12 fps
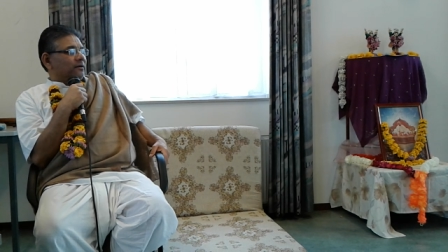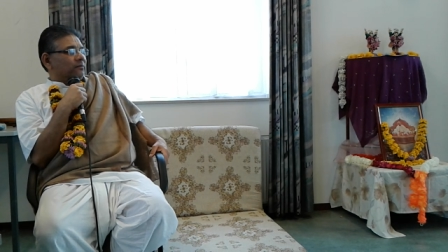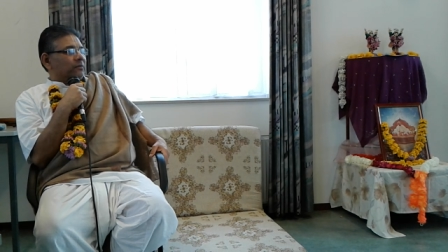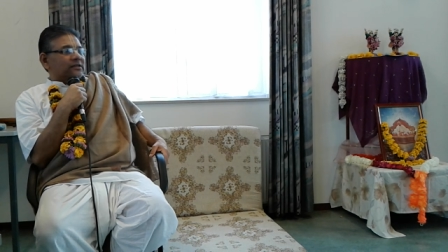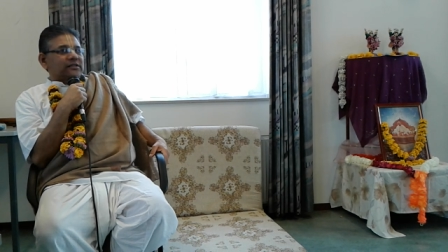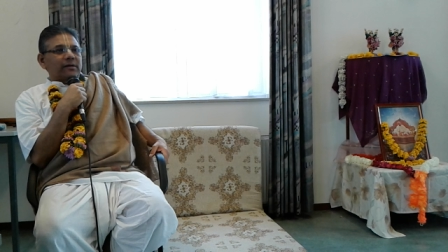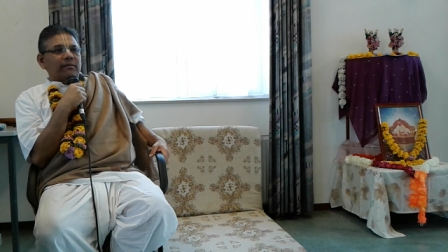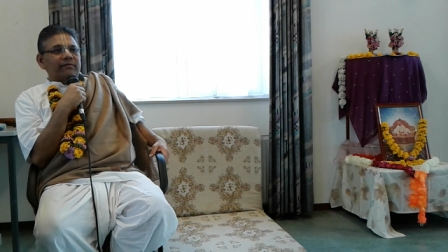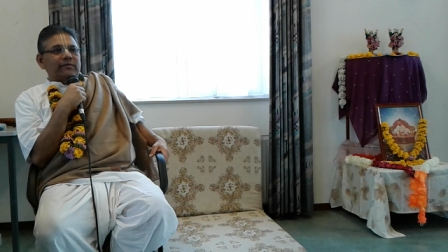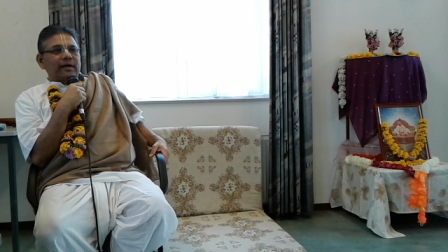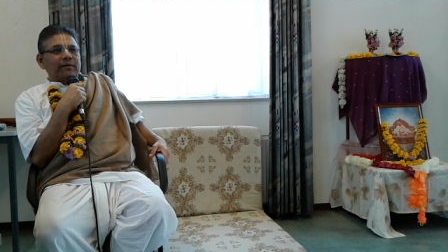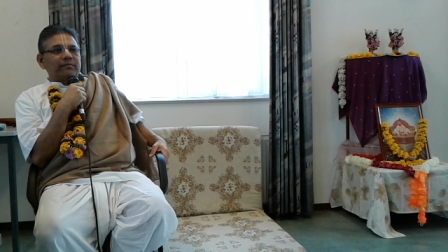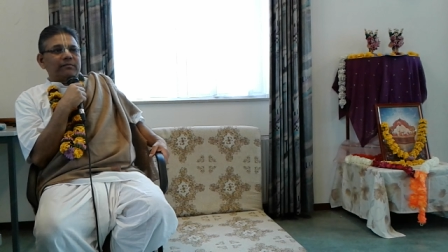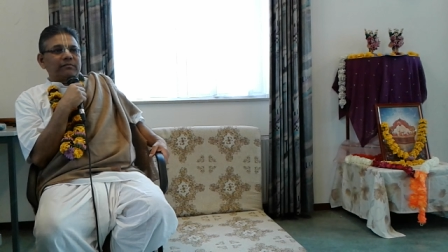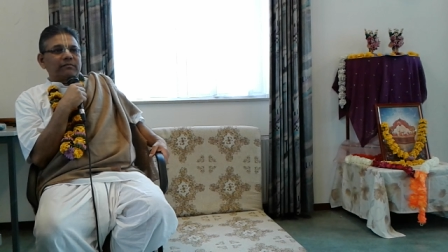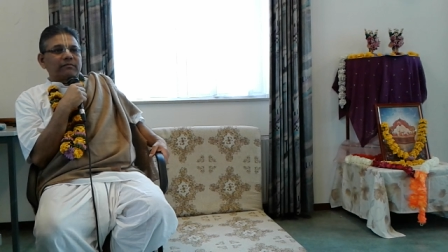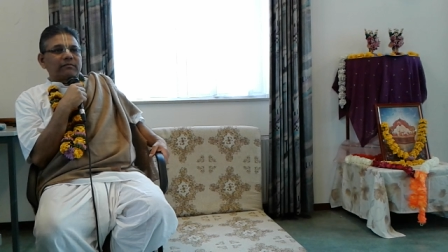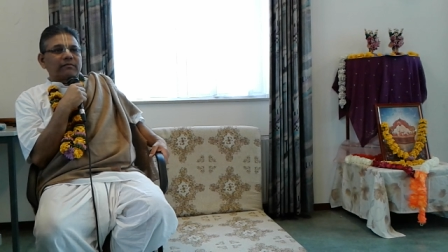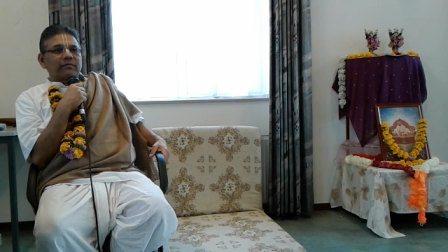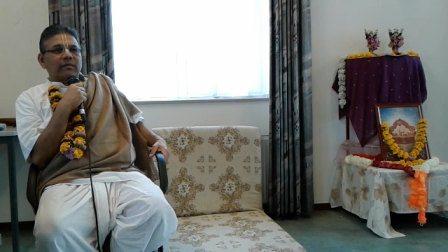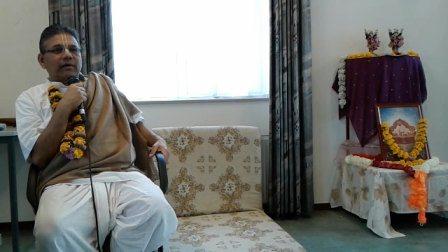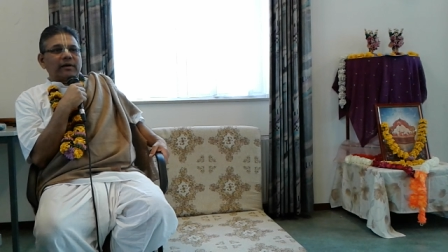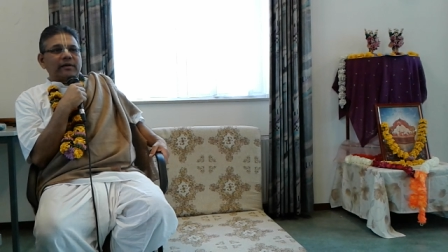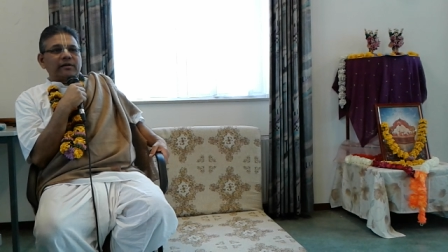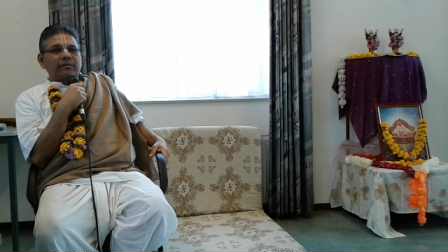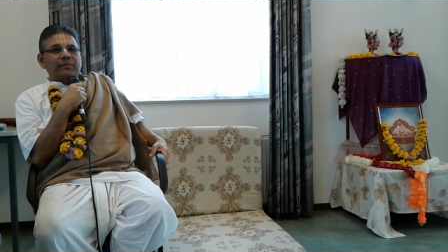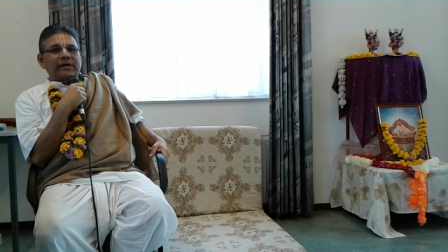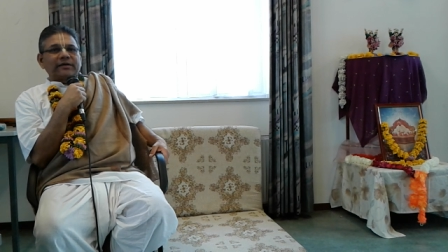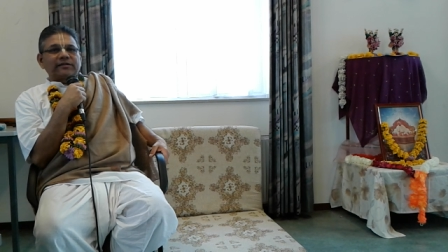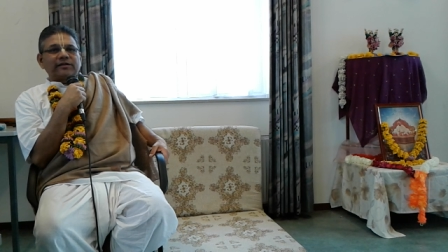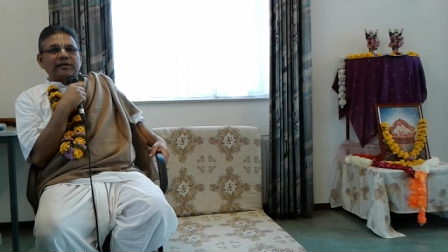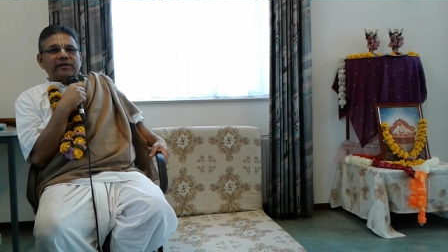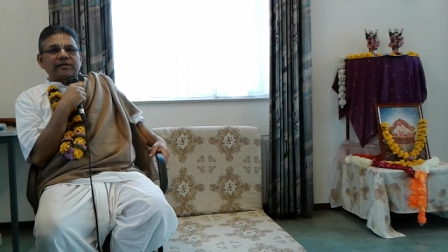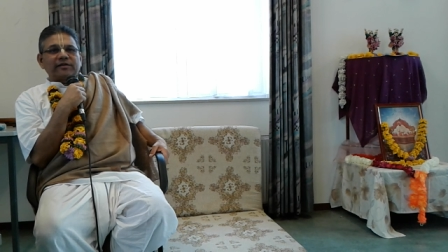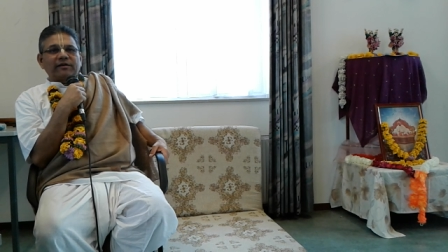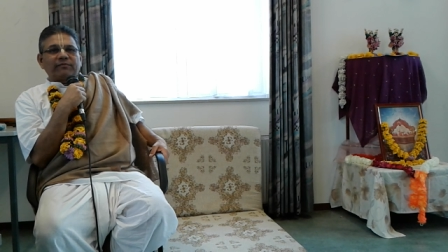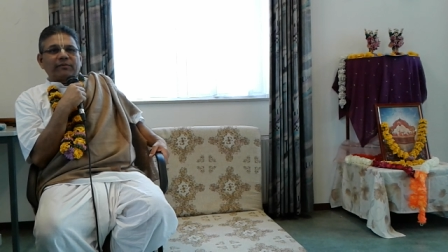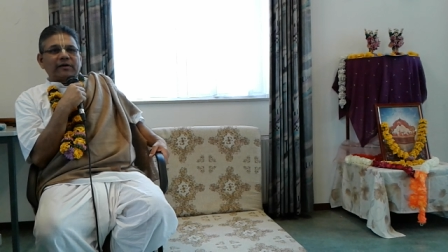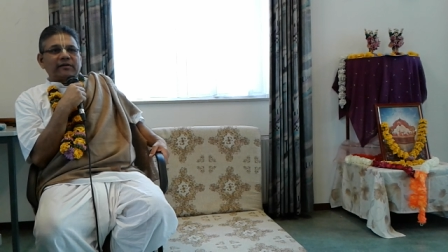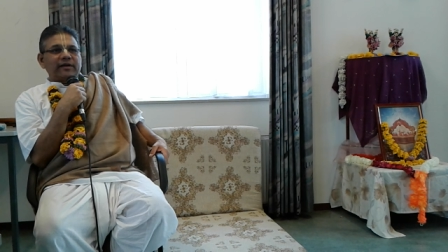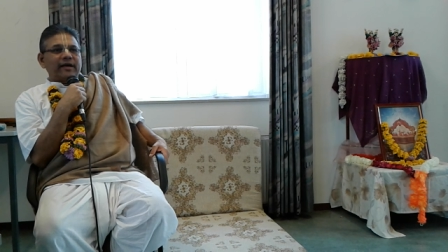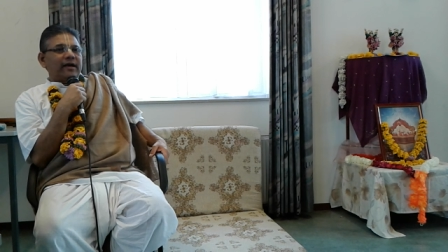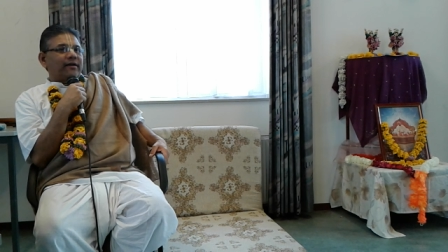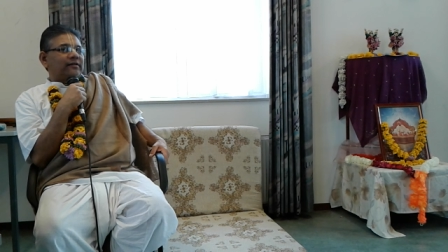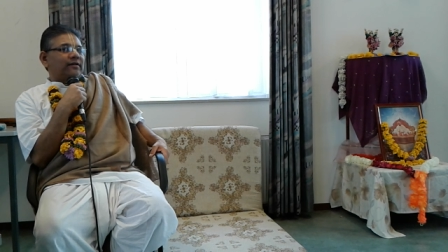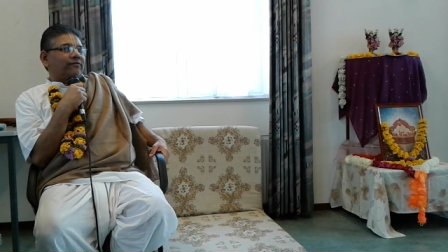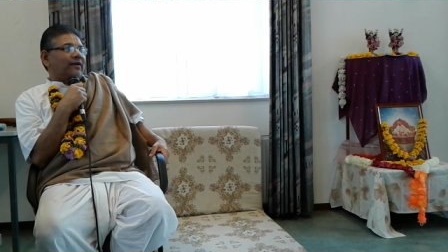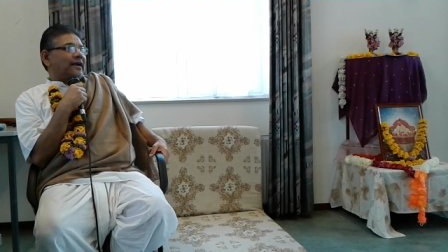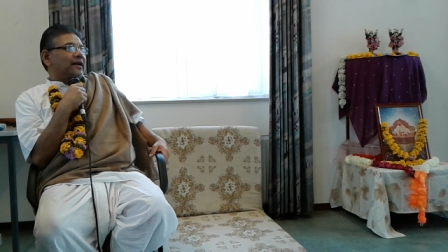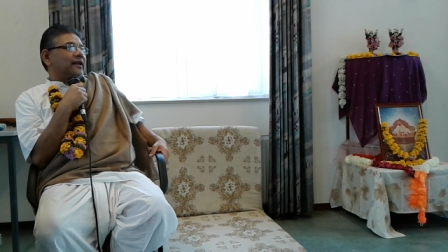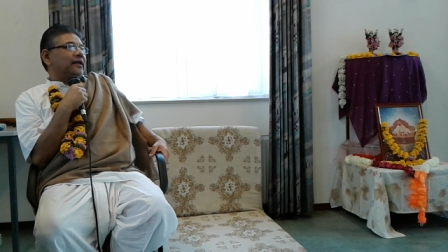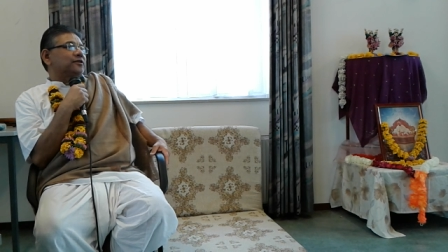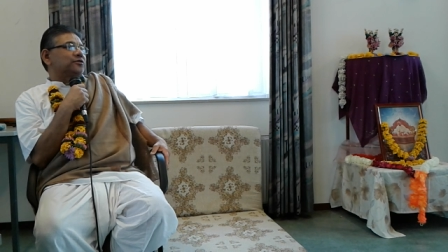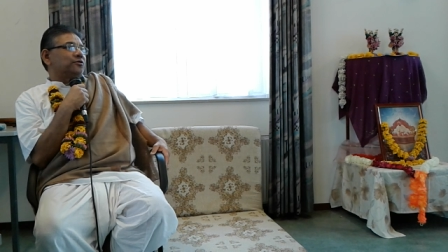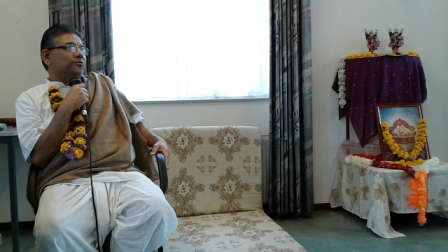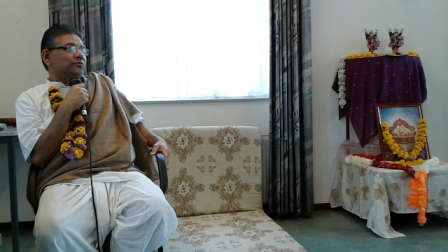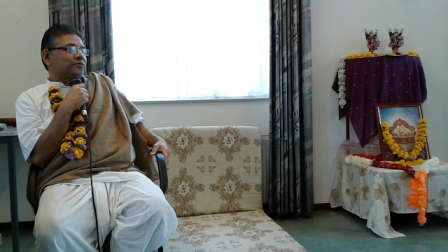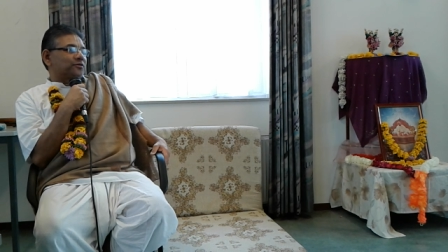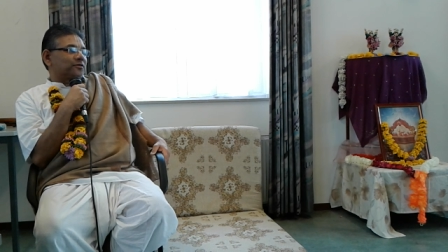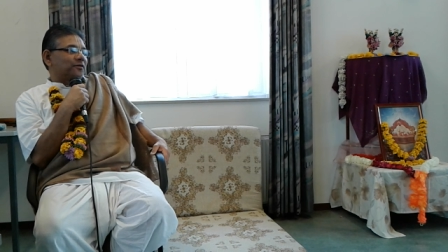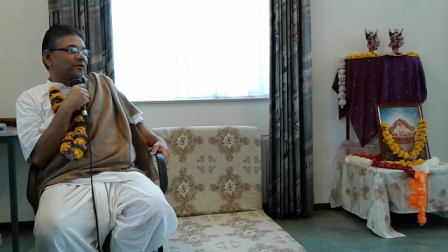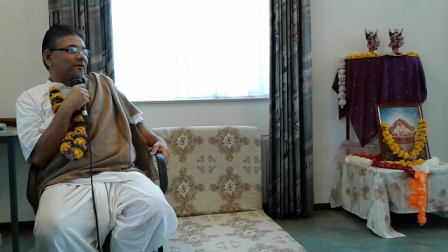But some of them in the bigger cities, they find an excuse,